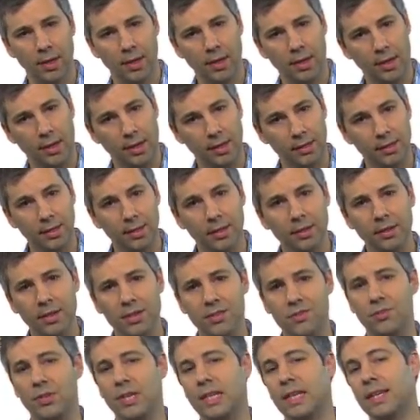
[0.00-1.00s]
Another
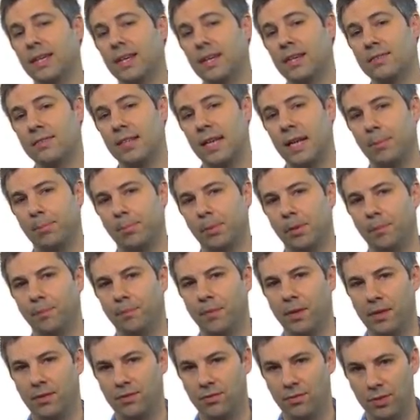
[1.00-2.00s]
intriguing example
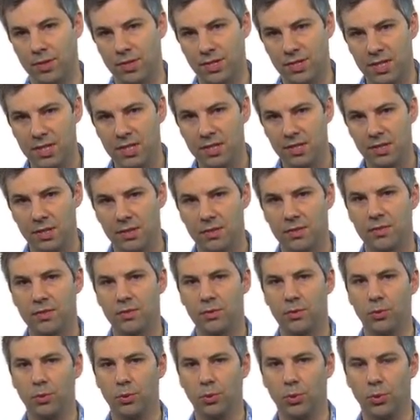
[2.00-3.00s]
is resistance
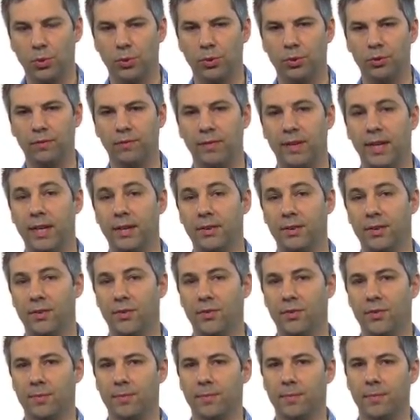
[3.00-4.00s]
to
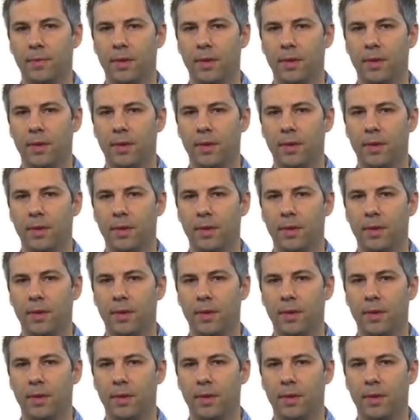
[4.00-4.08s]
norovirus.